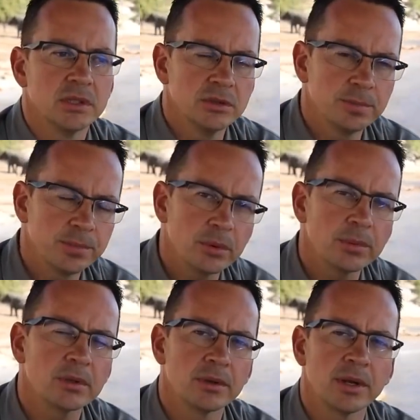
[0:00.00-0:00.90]
you're
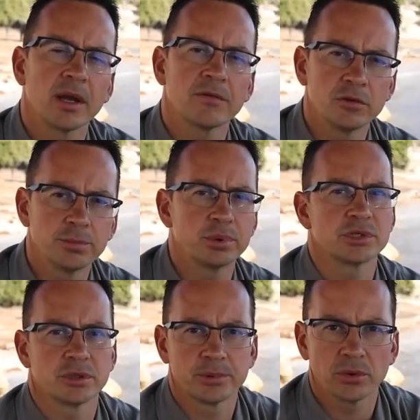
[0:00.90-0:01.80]
probably going to have to
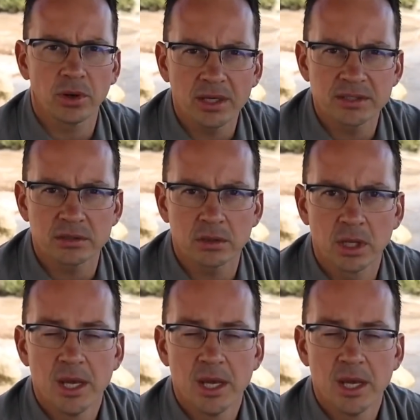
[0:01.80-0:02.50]
push up your I S O.